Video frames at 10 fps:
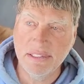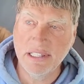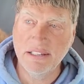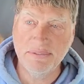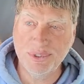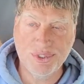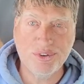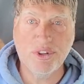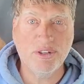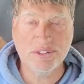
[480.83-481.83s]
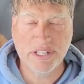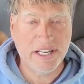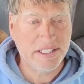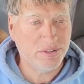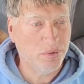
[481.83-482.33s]
I'm sure those
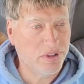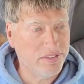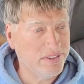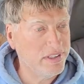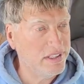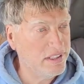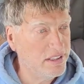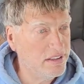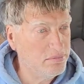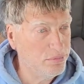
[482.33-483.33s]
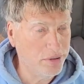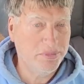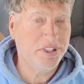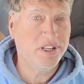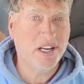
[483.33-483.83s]
guys would have put
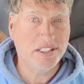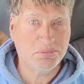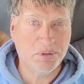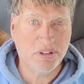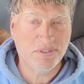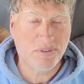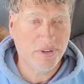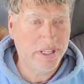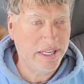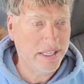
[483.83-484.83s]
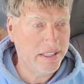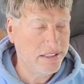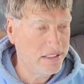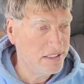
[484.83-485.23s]
me in the hospital for a day,